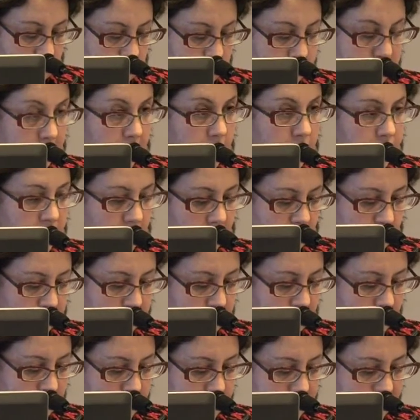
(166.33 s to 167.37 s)
is built on the
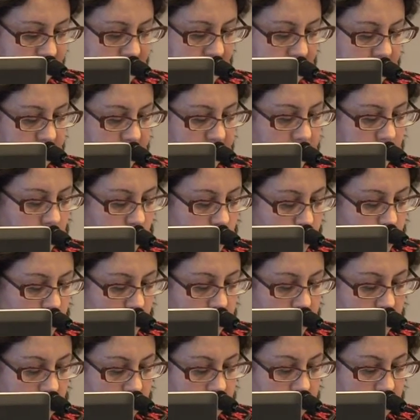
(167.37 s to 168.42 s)
premise that if
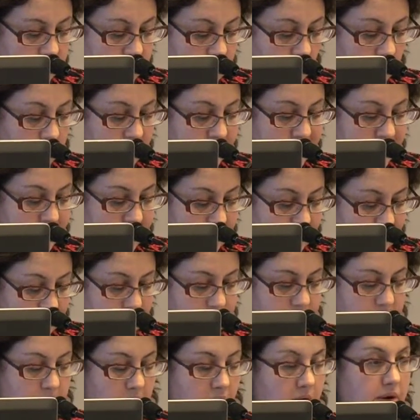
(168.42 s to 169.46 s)
social movements are indeed
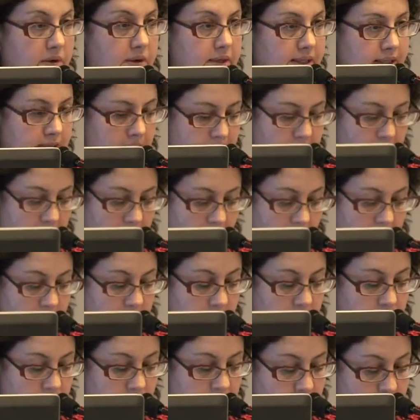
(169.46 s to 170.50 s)
democracy by
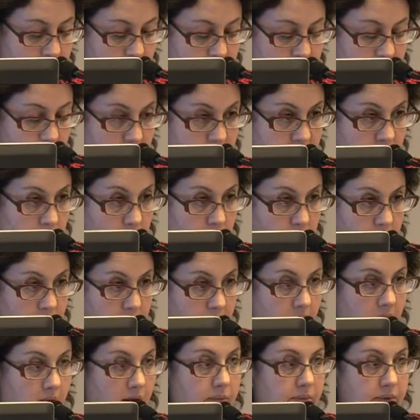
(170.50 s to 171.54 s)
another name, then
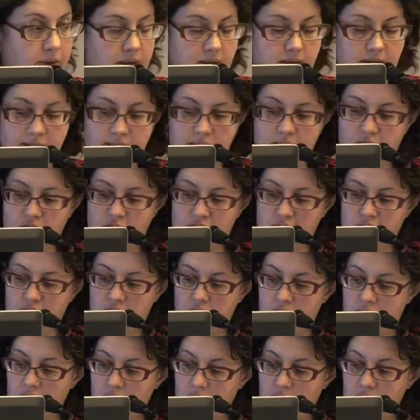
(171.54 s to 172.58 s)
we, I would suggest
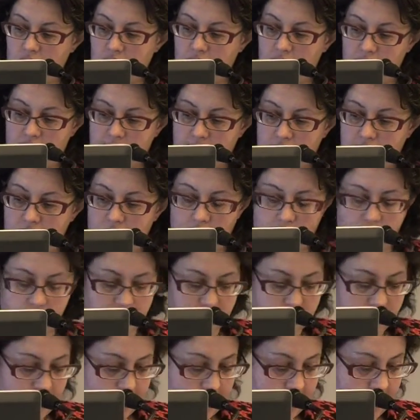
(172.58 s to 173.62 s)
to you, are losing
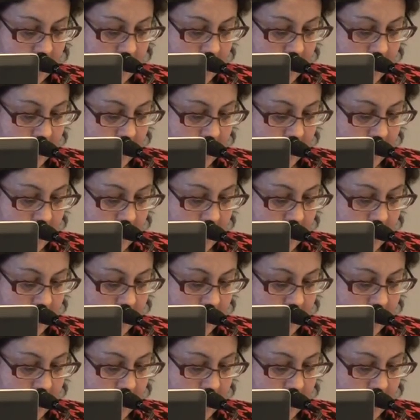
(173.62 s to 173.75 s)
ours.